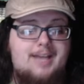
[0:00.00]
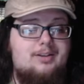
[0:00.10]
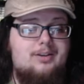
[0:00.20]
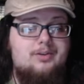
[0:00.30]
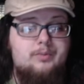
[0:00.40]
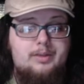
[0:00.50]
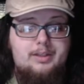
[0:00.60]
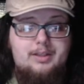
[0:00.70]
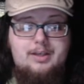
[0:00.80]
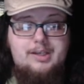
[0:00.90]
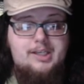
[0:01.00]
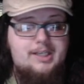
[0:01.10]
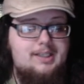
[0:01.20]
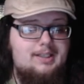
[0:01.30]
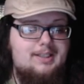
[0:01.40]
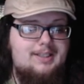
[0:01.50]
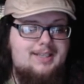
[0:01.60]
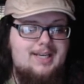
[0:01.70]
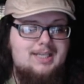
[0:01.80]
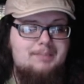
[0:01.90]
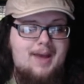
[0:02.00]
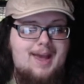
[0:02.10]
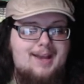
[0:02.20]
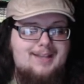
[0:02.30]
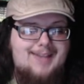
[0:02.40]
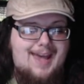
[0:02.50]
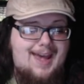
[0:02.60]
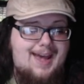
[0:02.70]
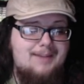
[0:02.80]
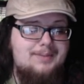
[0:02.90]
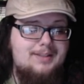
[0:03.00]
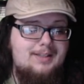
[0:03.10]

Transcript: looks really good. His six-pack, his abs,